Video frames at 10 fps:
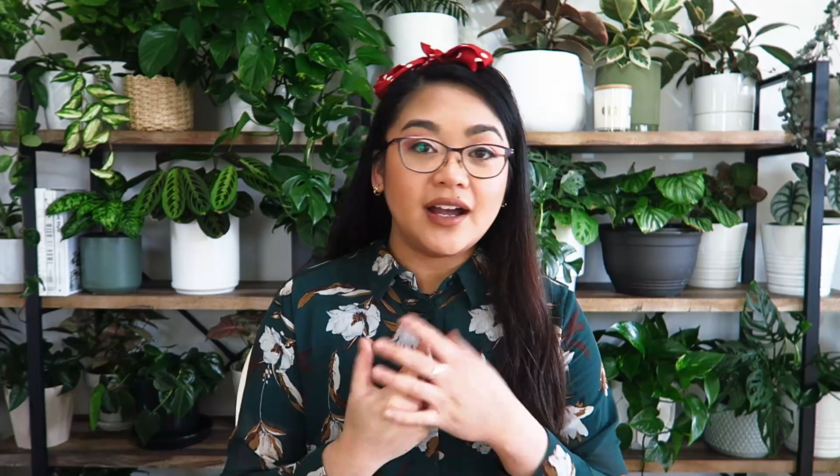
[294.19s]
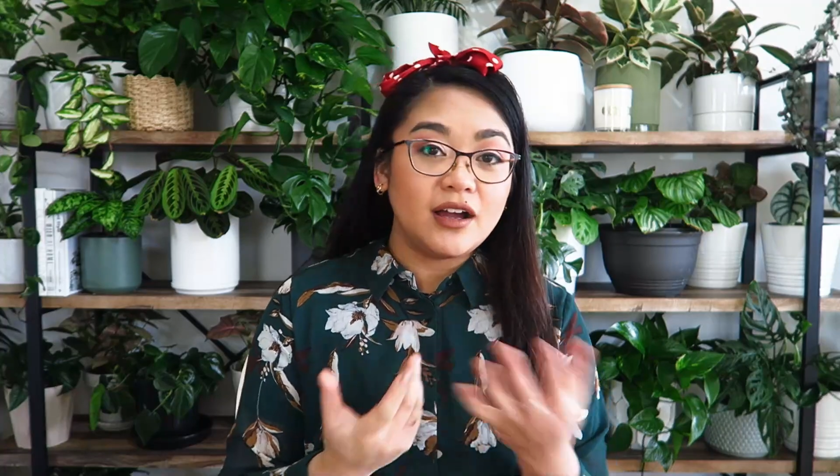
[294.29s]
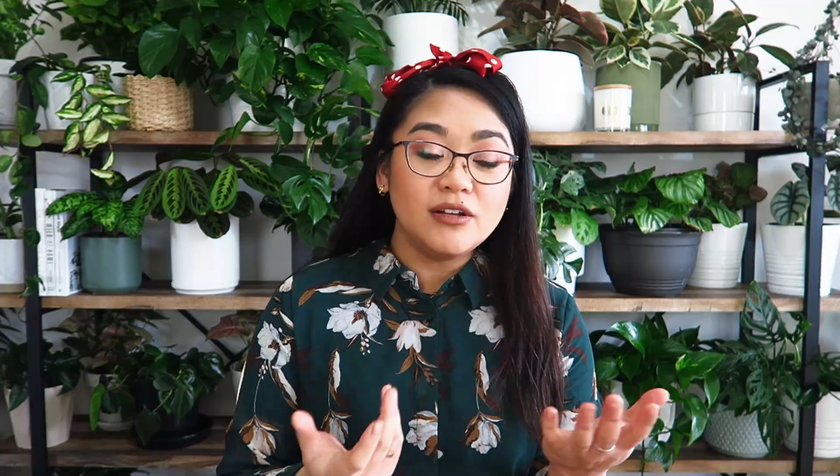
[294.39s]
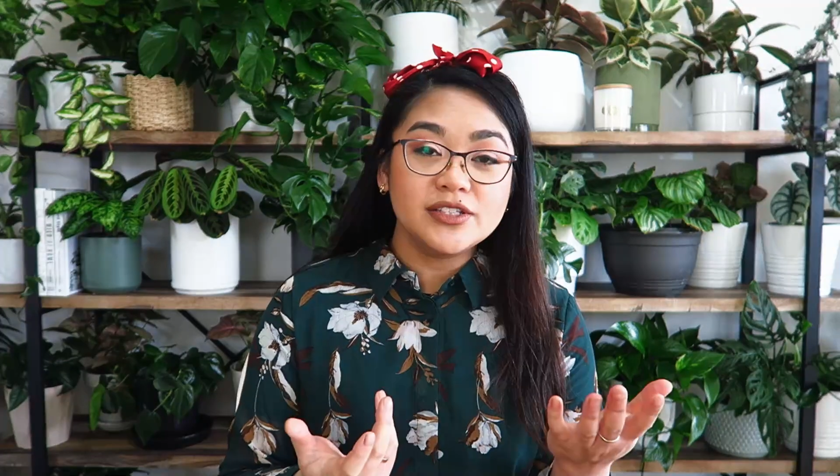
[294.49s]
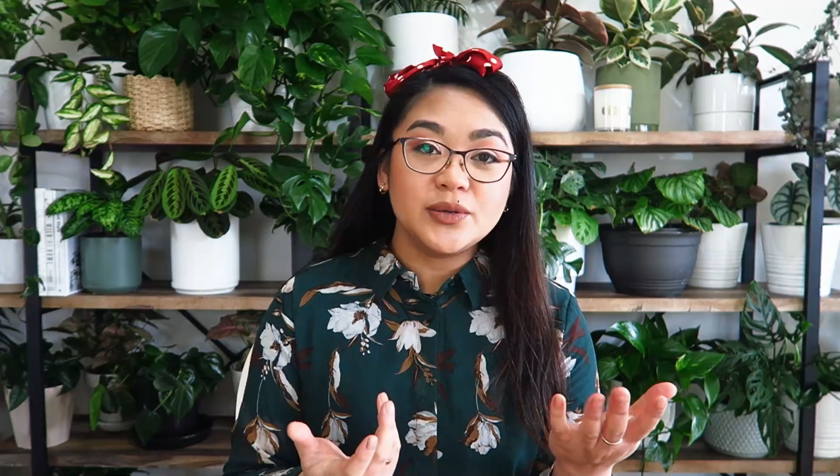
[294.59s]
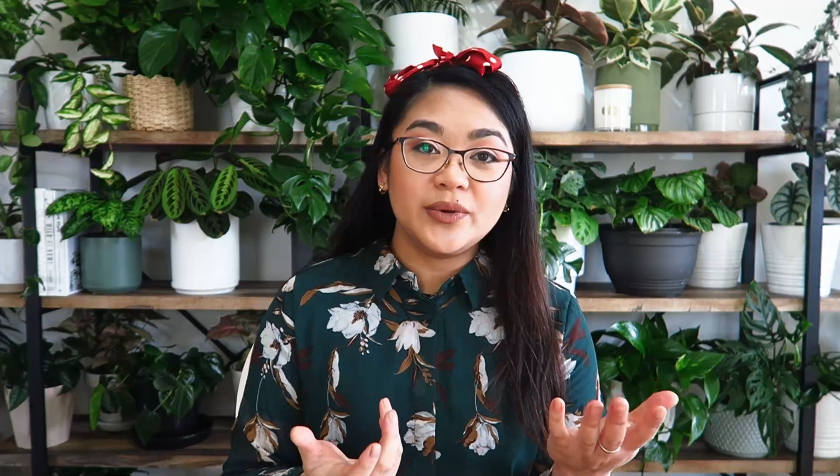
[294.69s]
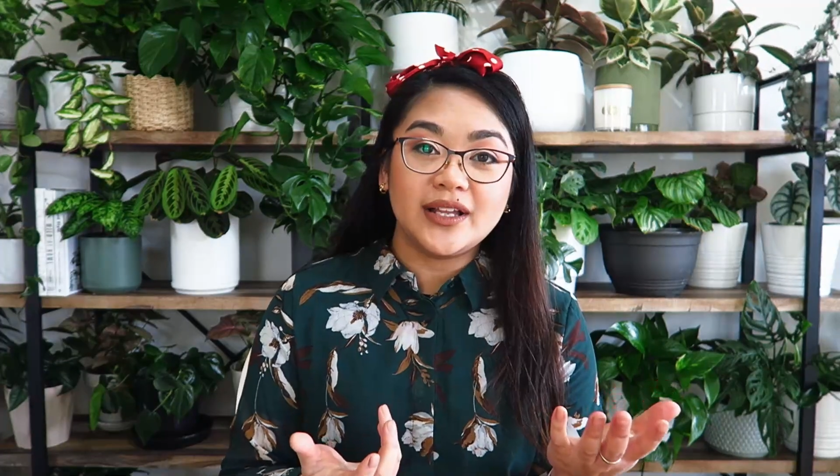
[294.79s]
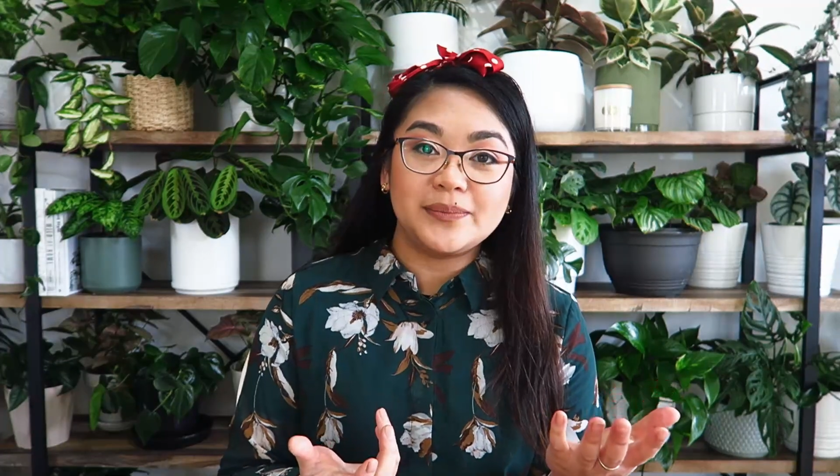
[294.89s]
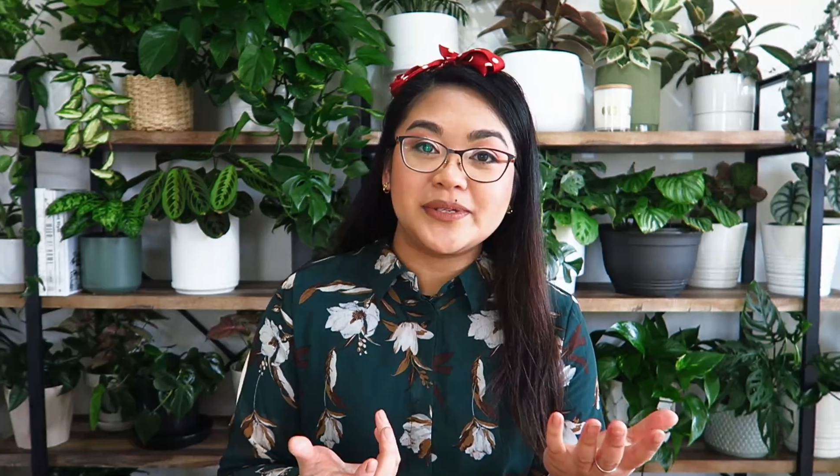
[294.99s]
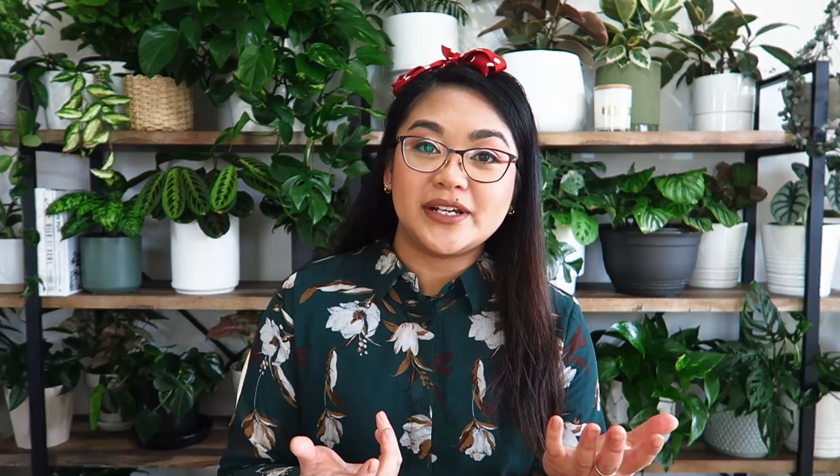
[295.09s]
I also
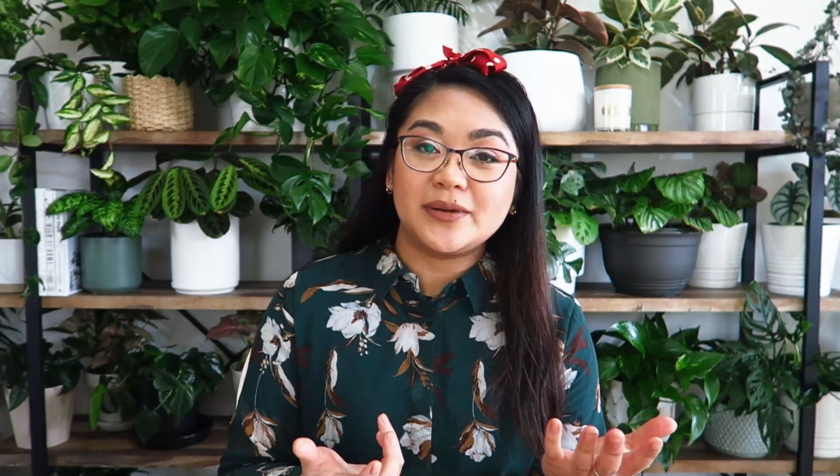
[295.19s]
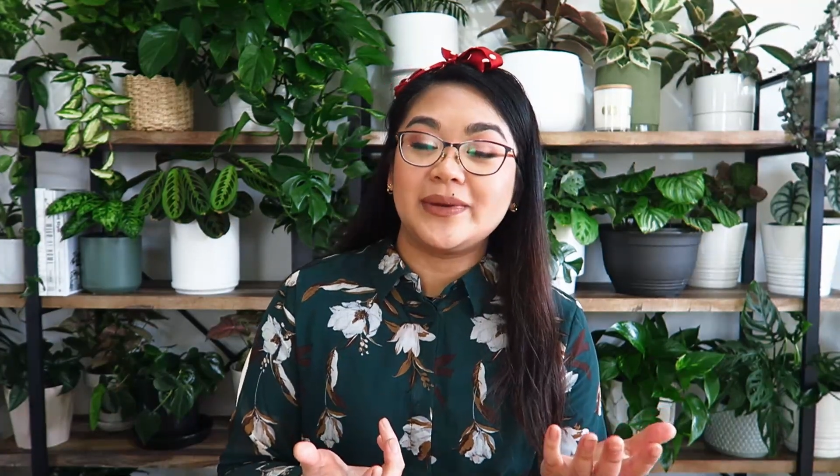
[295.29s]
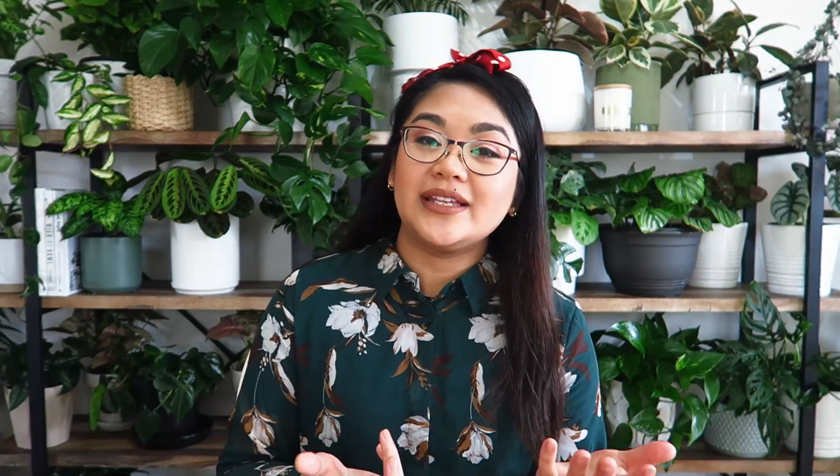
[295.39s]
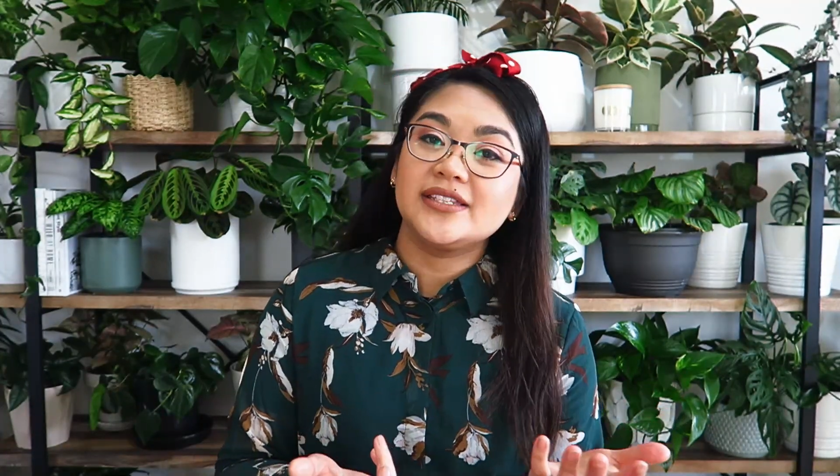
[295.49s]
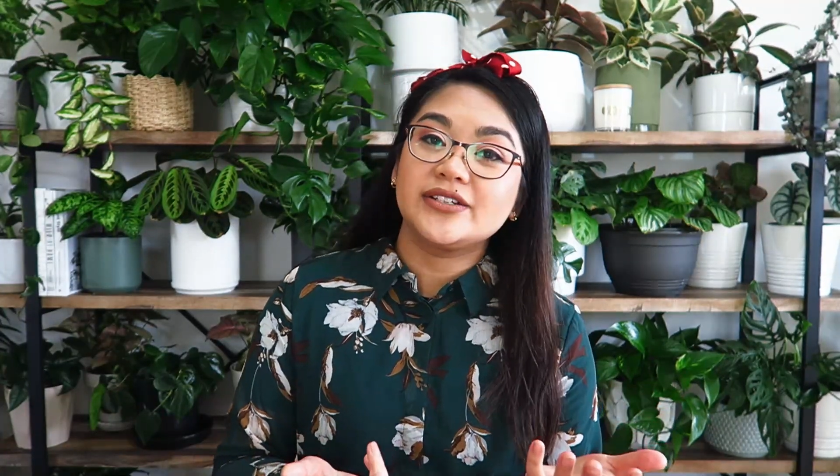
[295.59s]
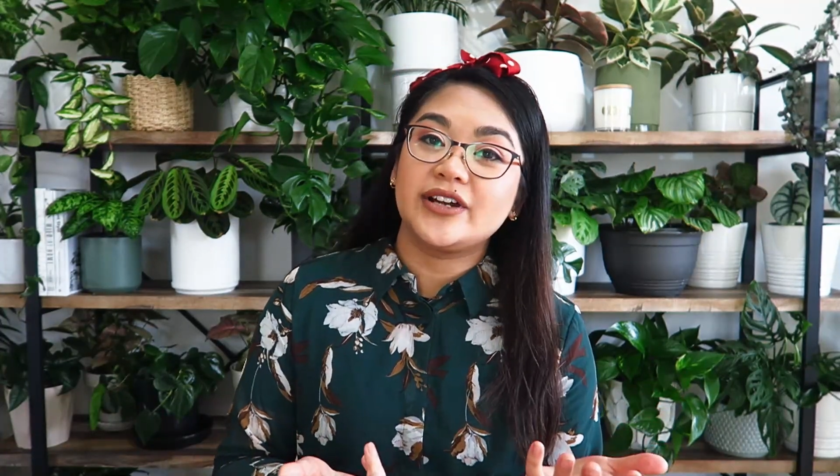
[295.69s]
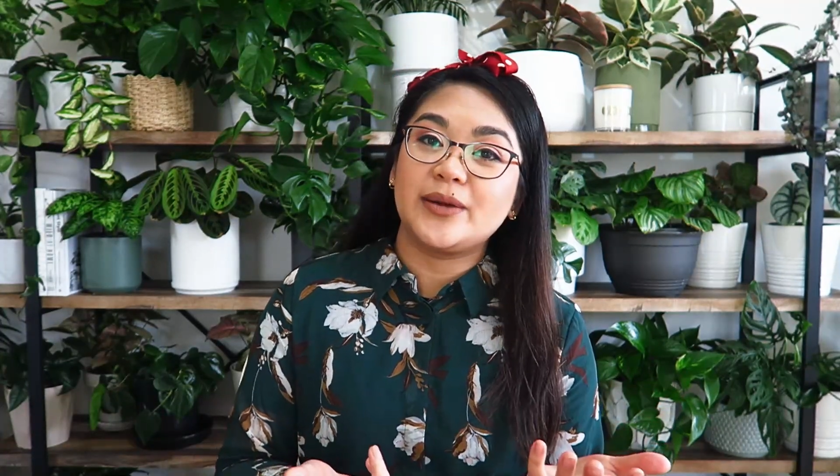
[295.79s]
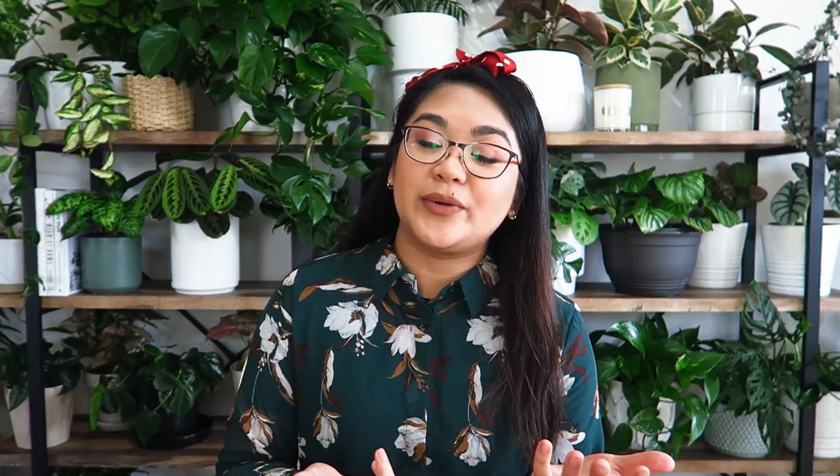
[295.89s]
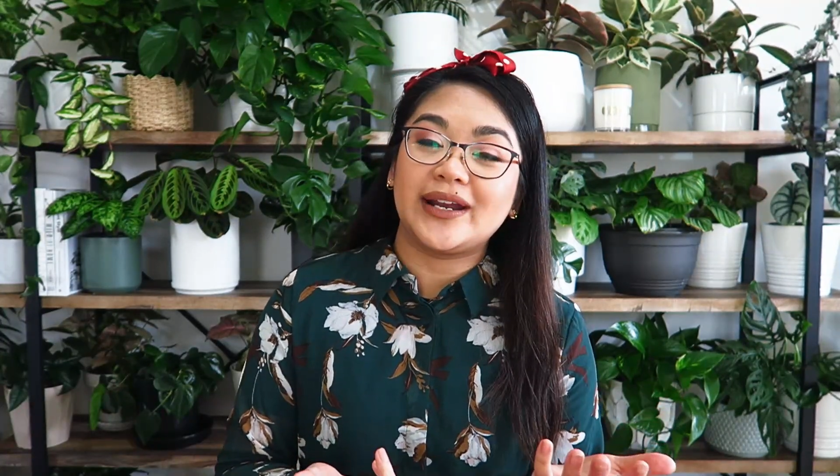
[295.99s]
will update on my Instagram